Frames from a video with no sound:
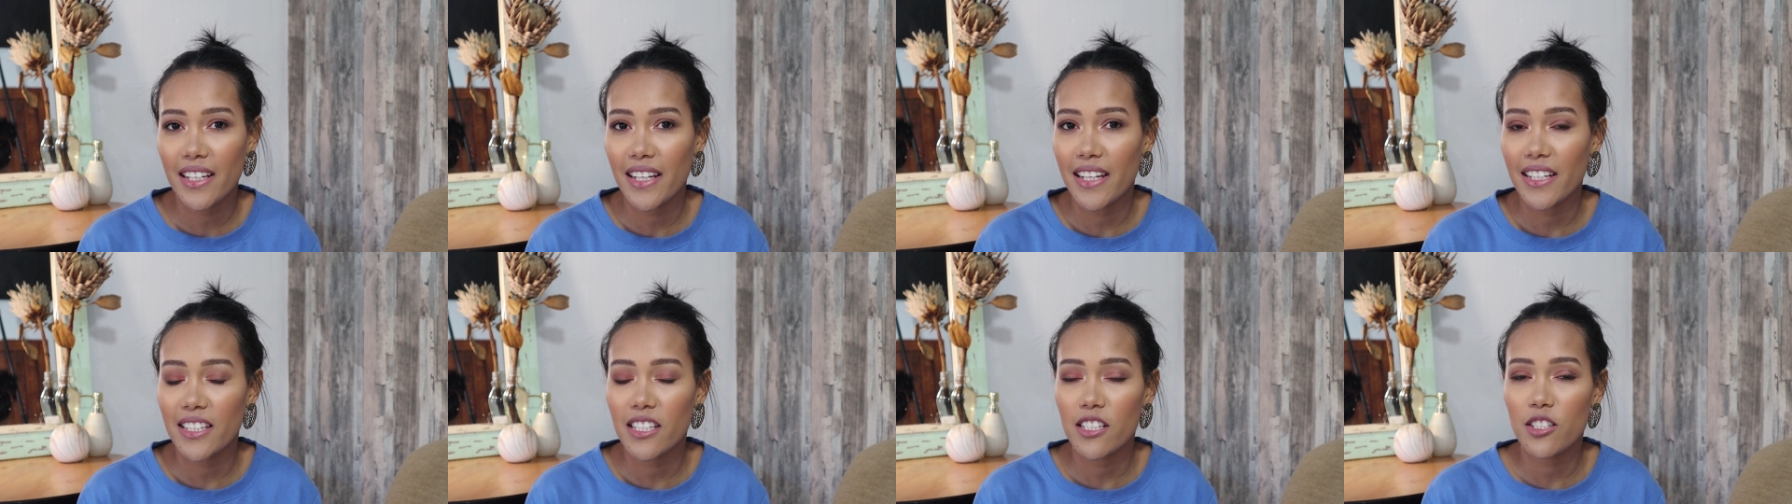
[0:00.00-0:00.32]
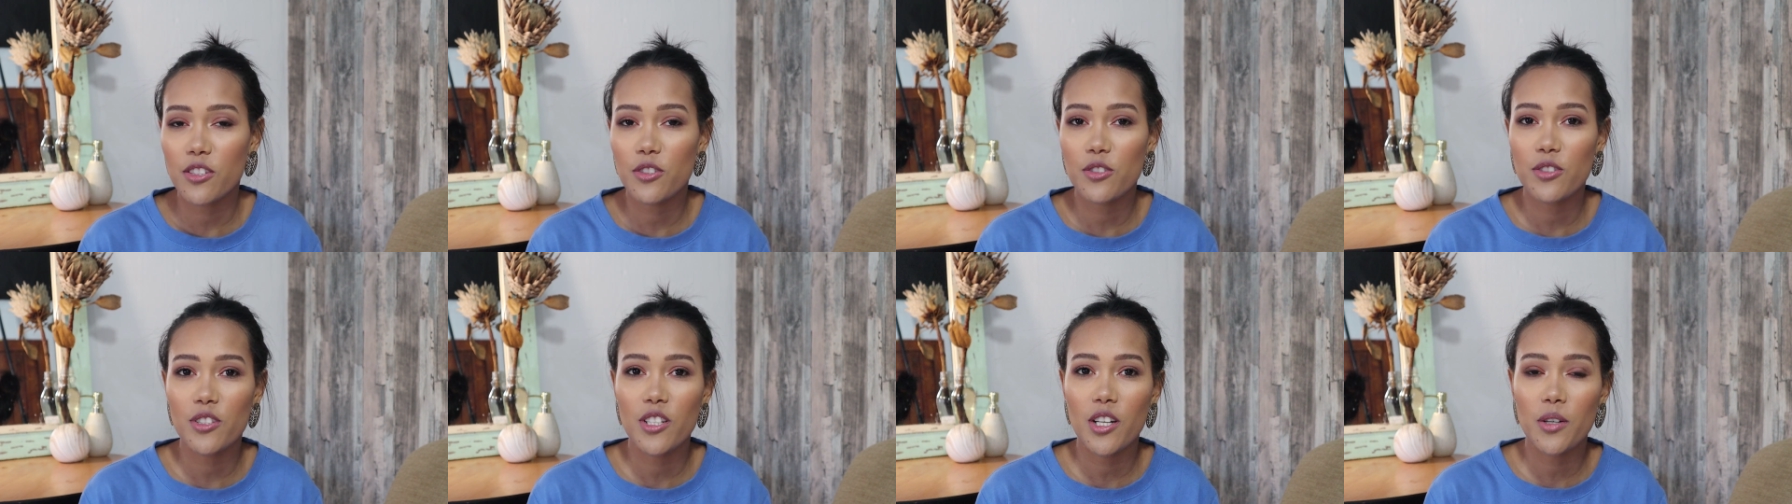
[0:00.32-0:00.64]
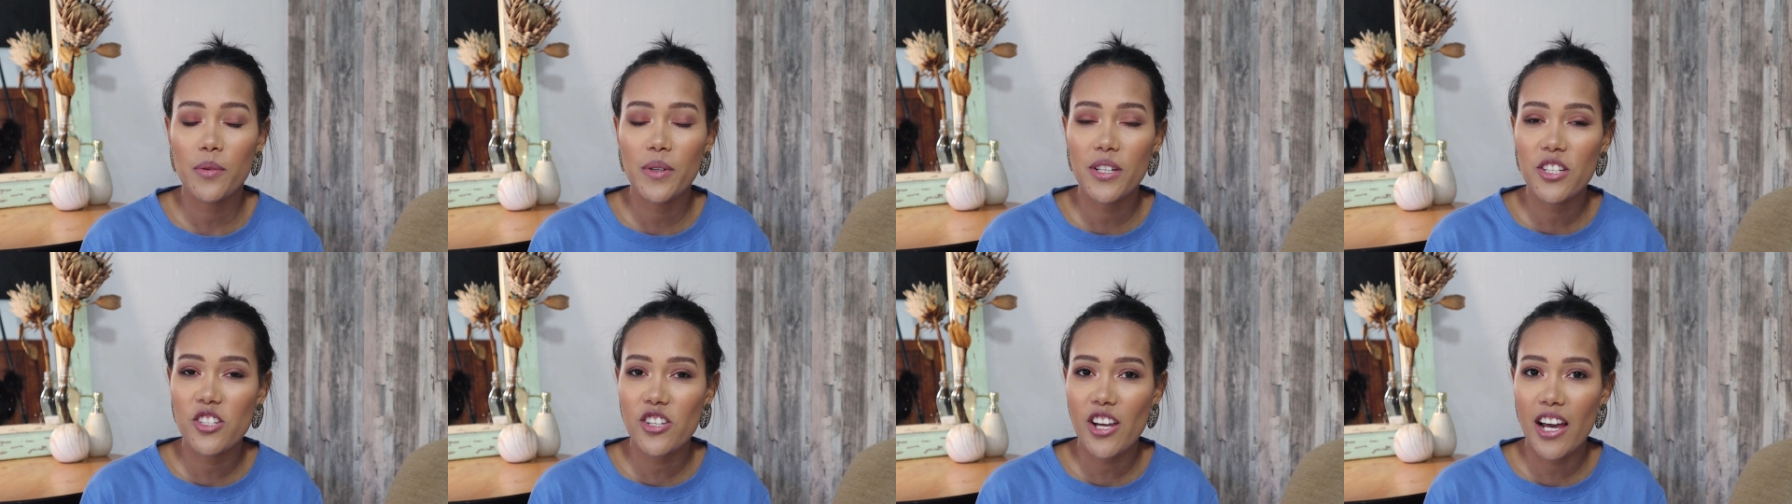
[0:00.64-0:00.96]
getting to
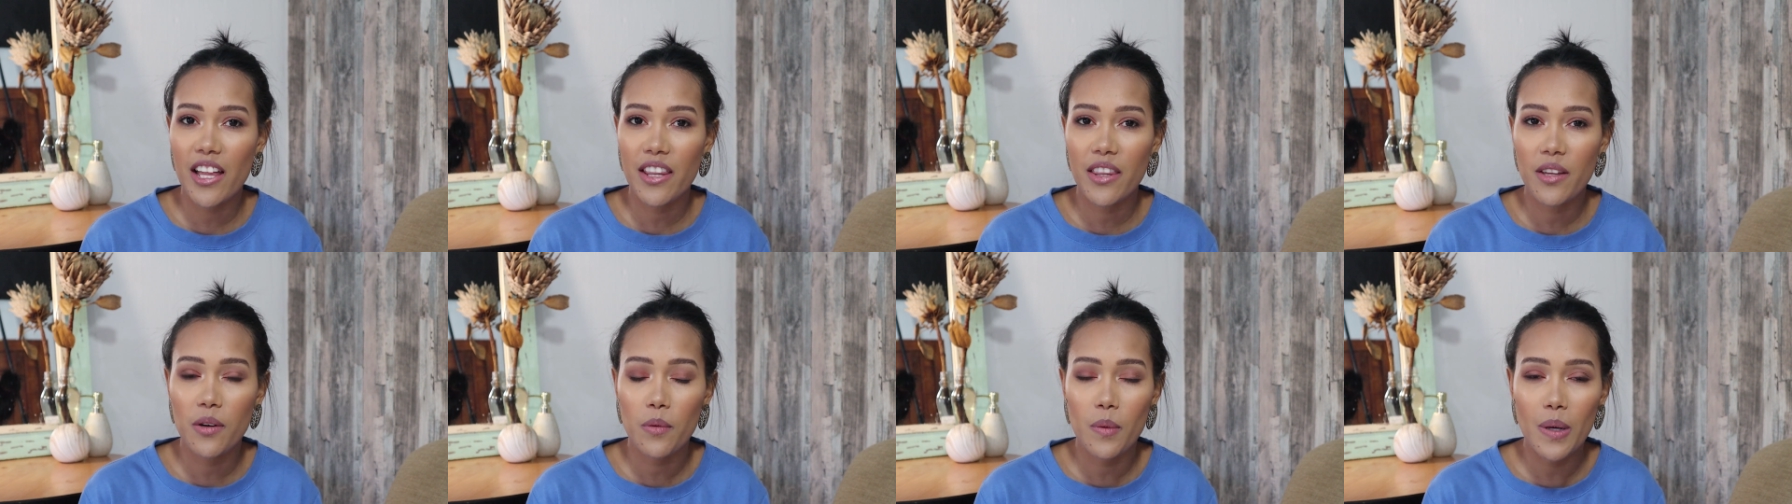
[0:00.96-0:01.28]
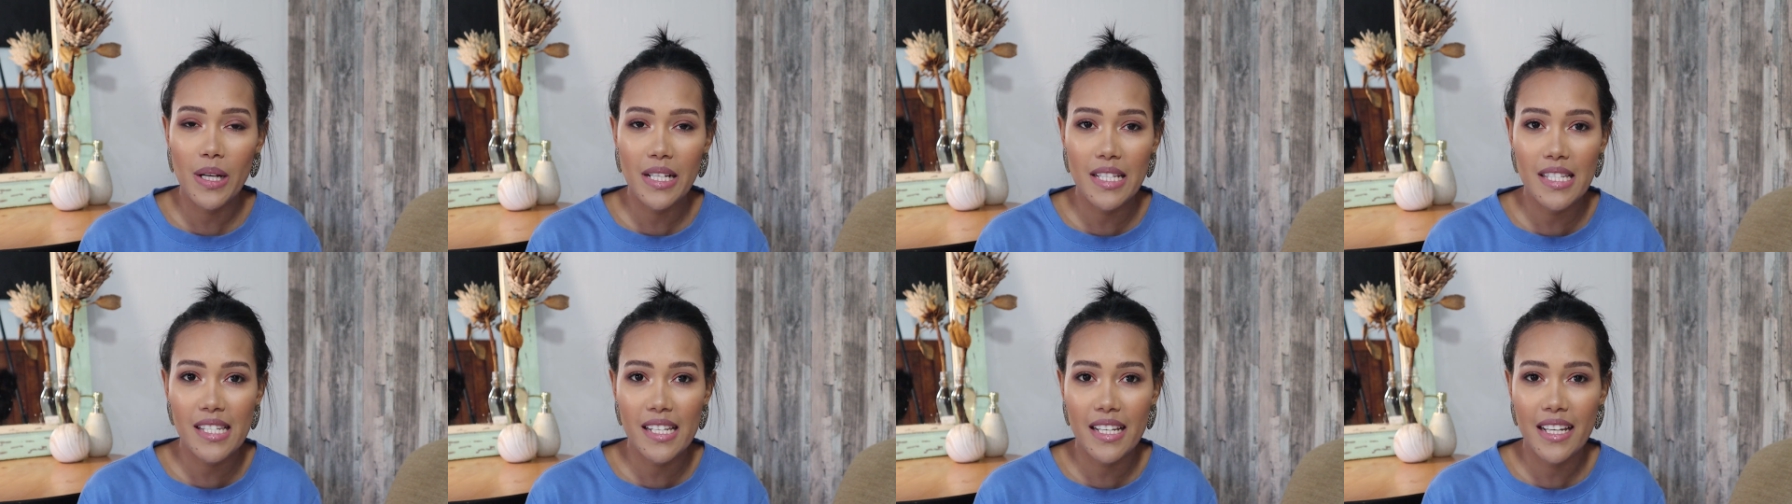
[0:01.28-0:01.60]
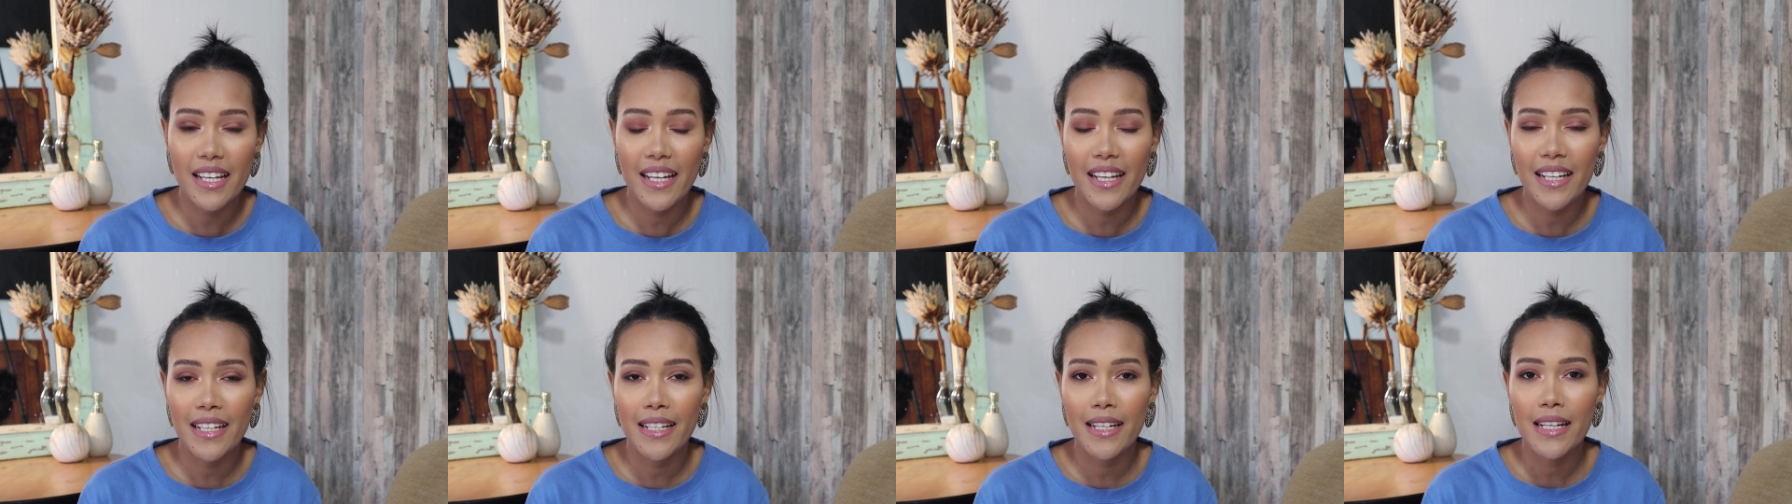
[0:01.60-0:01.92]
know each other once
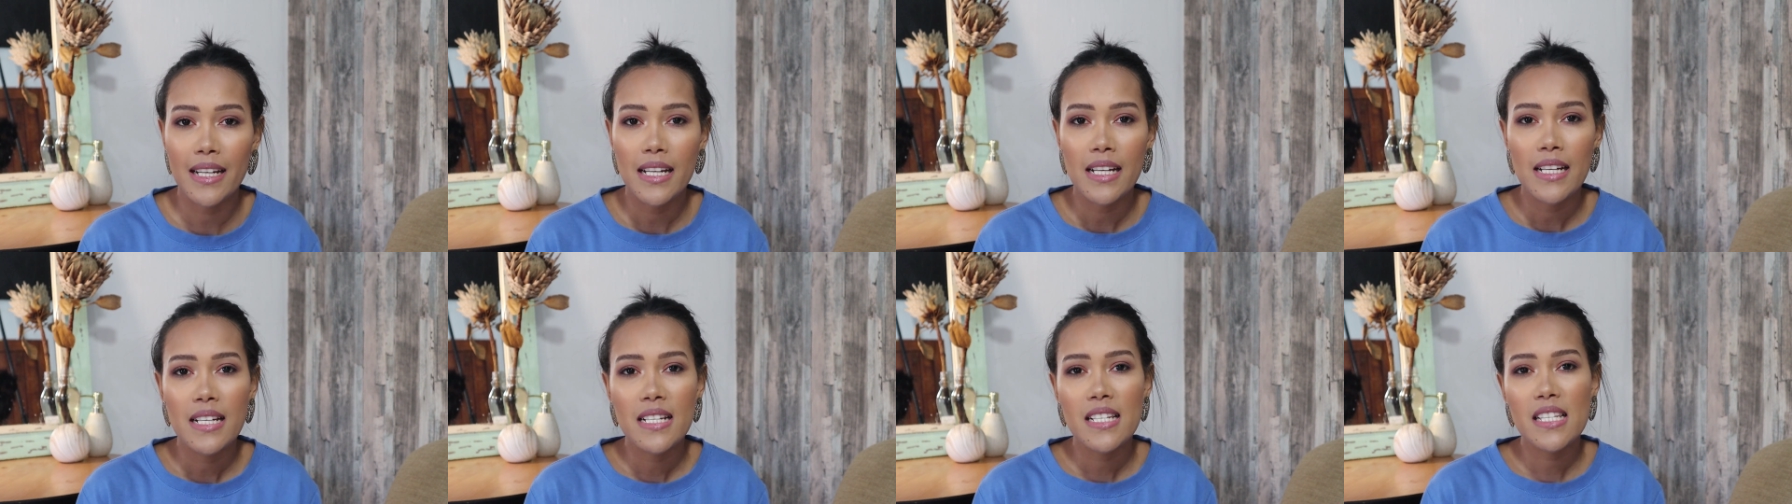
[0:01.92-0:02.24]
again,